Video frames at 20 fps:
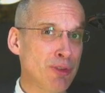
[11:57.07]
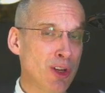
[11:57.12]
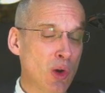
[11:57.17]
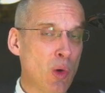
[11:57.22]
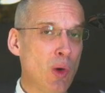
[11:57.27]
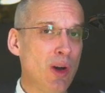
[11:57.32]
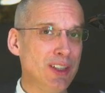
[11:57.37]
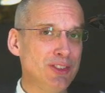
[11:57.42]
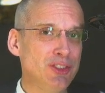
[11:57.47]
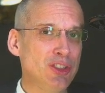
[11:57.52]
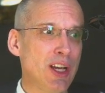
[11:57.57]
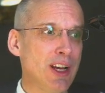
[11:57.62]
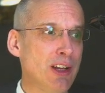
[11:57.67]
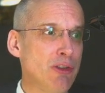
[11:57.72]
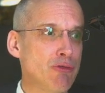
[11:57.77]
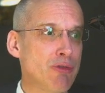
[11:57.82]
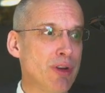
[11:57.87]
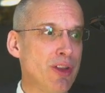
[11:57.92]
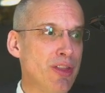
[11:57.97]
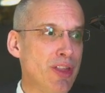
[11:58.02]
quite a
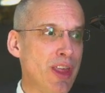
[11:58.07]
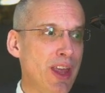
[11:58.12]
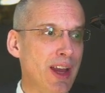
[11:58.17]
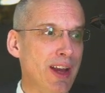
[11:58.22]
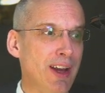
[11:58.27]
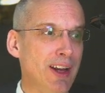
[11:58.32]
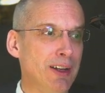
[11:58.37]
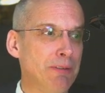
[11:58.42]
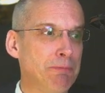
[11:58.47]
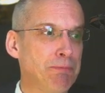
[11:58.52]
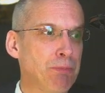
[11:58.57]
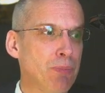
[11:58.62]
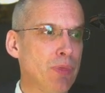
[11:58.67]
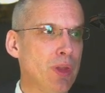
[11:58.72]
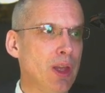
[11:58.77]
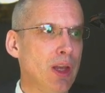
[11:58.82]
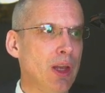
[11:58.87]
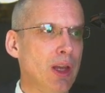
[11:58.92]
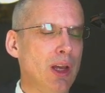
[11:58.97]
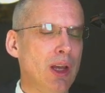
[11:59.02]
secondary thing.
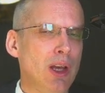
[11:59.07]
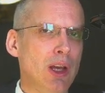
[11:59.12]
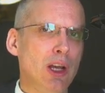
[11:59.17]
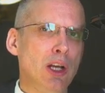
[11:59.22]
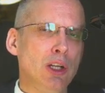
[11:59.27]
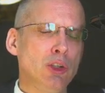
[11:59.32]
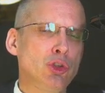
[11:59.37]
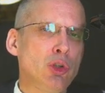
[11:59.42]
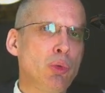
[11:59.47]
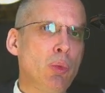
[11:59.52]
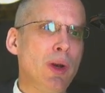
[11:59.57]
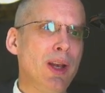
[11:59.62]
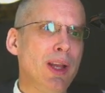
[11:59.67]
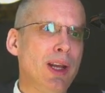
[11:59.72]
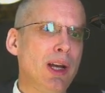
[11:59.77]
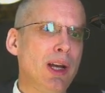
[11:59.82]
So when it